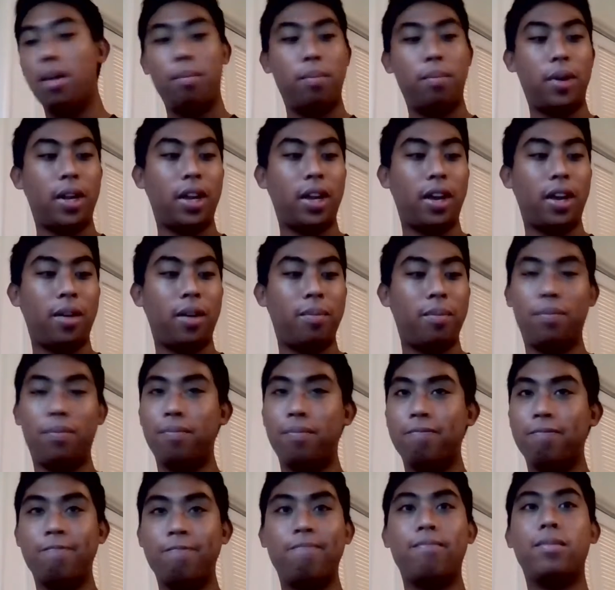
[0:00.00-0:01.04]
but
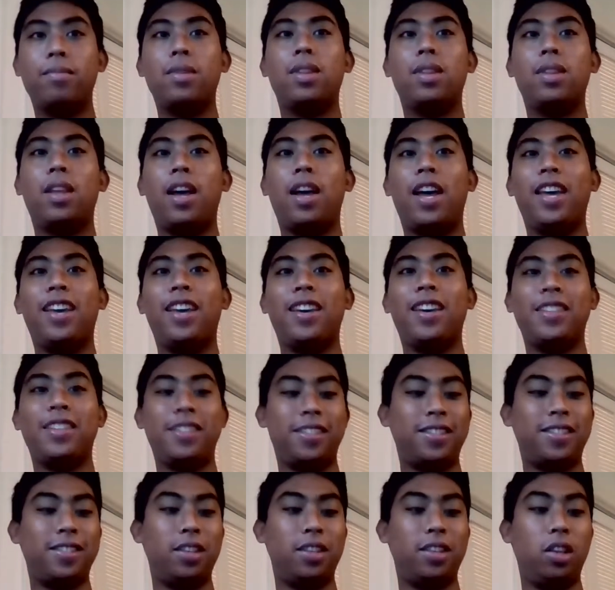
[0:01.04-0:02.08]
I
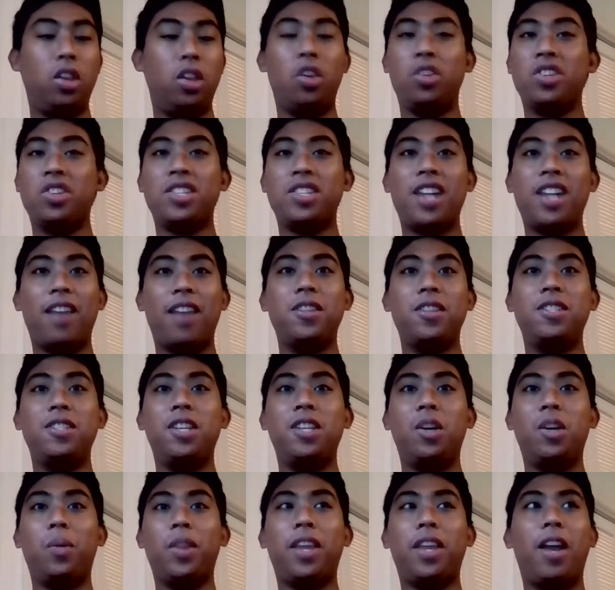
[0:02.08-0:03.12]
guess you'll just have to
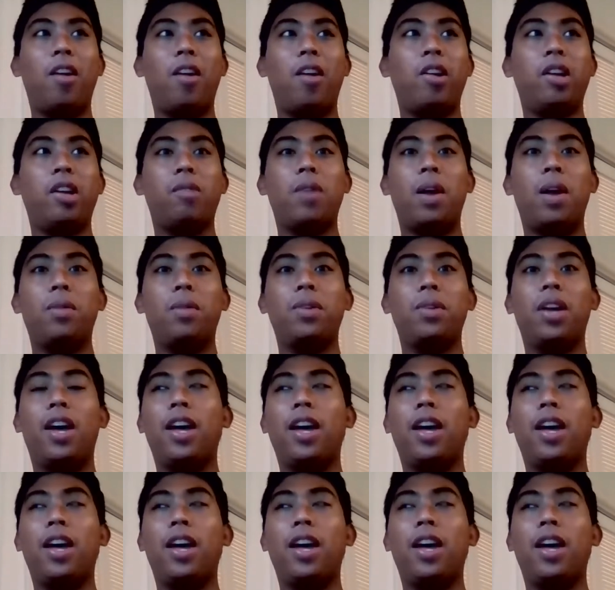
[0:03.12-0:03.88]
deal with carrying around